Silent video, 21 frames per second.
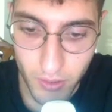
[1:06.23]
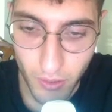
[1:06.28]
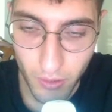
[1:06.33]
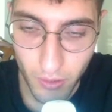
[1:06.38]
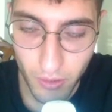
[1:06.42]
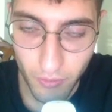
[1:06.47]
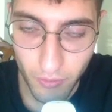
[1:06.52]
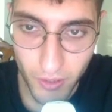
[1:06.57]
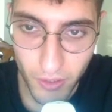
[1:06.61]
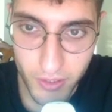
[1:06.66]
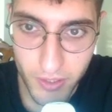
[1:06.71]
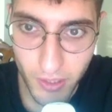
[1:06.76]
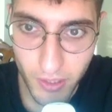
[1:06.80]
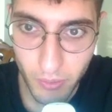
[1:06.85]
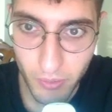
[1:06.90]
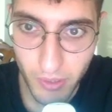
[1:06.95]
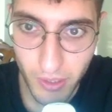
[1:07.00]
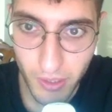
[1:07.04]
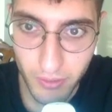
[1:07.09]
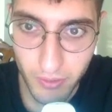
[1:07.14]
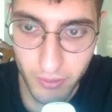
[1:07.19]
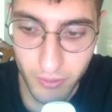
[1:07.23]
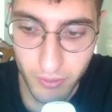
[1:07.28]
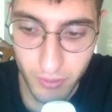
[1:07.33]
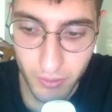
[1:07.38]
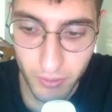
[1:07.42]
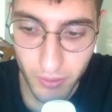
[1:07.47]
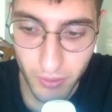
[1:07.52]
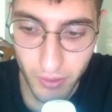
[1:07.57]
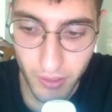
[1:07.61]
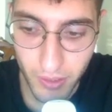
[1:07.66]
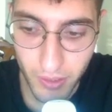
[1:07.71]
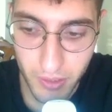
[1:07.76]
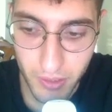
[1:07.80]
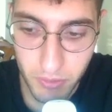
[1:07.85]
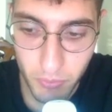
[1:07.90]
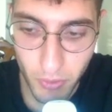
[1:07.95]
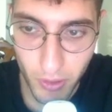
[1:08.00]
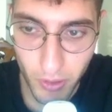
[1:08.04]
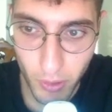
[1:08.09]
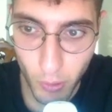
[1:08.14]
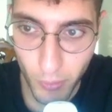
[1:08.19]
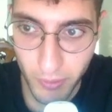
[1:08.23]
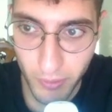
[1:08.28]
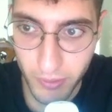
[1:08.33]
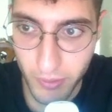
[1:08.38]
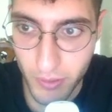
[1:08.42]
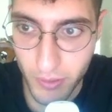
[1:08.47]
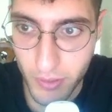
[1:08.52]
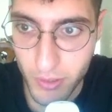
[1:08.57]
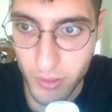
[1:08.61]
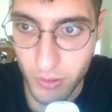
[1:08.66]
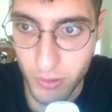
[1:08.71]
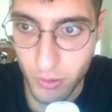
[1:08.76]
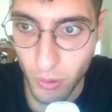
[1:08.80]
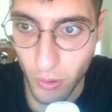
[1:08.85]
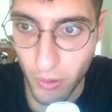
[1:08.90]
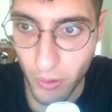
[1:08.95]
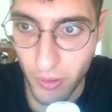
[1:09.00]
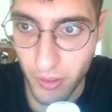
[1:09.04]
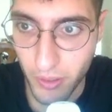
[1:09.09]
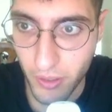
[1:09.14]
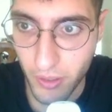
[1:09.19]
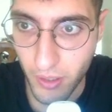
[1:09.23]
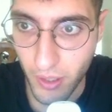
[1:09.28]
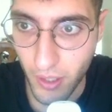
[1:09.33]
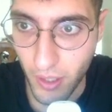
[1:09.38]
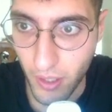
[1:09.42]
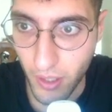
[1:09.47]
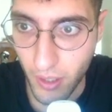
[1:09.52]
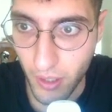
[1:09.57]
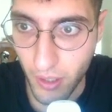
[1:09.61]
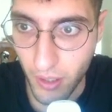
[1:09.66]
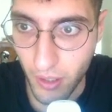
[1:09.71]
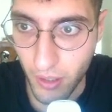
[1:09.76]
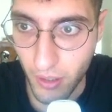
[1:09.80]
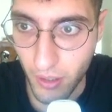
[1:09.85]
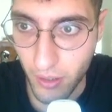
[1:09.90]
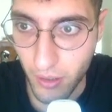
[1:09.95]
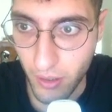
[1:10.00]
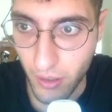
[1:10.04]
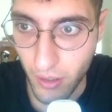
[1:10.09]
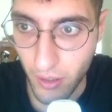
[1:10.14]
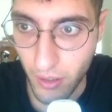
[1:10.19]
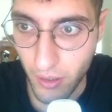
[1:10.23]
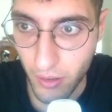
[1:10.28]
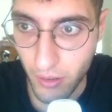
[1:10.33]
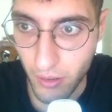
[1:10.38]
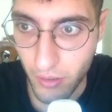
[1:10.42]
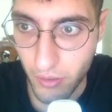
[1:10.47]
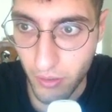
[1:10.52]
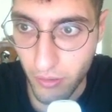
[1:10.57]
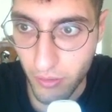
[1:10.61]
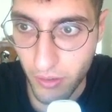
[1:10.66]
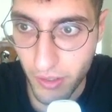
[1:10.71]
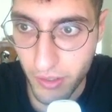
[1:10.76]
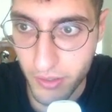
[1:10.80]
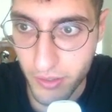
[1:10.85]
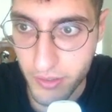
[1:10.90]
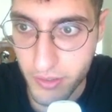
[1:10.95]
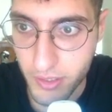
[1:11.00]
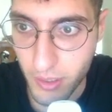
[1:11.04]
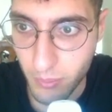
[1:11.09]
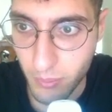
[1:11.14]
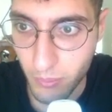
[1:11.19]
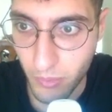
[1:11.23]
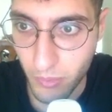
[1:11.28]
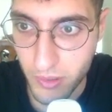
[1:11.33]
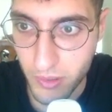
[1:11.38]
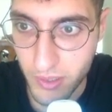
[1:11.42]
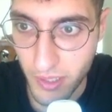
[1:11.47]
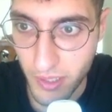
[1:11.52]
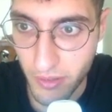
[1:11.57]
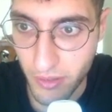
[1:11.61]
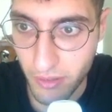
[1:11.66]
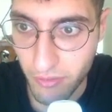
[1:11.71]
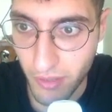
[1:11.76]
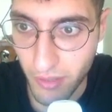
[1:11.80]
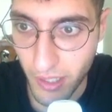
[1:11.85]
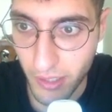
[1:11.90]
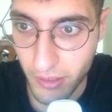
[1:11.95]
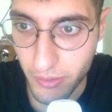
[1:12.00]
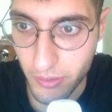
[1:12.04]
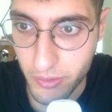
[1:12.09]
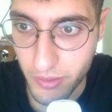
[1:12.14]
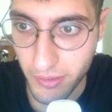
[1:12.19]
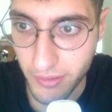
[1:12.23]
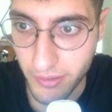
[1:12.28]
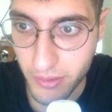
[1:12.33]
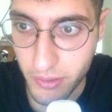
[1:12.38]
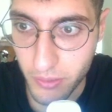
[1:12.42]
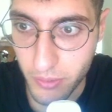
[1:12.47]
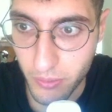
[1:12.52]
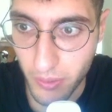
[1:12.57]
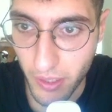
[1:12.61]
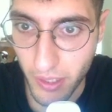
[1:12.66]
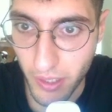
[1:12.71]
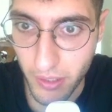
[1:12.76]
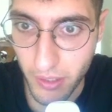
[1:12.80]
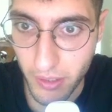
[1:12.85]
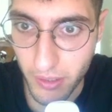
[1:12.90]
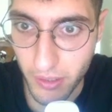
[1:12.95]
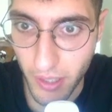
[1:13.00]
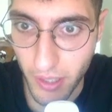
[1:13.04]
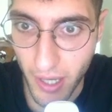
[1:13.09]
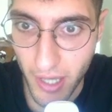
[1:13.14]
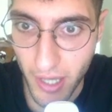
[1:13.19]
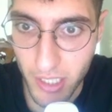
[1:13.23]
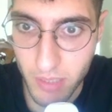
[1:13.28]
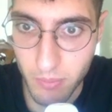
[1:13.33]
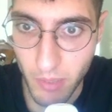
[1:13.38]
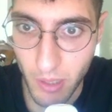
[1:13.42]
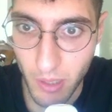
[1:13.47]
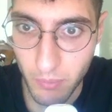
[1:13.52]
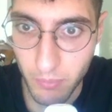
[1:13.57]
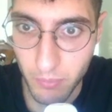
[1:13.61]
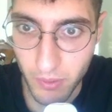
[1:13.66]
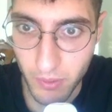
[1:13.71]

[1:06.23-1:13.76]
the first thing we need to do is we're going to store these symbols and their values into a hash map.